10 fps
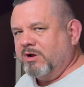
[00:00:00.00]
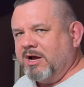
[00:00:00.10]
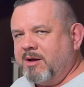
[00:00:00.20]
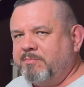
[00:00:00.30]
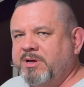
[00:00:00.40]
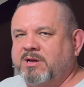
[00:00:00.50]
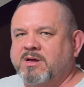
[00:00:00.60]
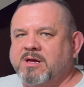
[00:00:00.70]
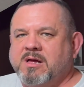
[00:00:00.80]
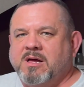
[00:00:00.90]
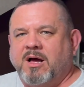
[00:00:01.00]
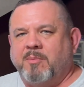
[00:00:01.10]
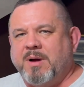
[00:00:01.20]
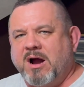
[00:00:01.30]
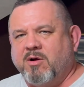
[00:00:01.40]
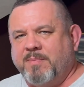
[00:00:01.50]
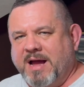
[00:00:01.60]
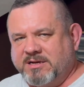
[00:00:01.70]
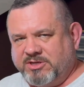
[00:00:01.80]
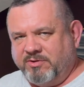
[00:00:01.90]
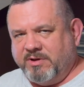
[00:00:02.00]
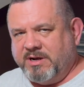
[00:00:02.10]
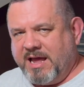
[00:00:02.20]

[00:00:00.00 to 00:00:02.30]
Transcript: up a power pack to it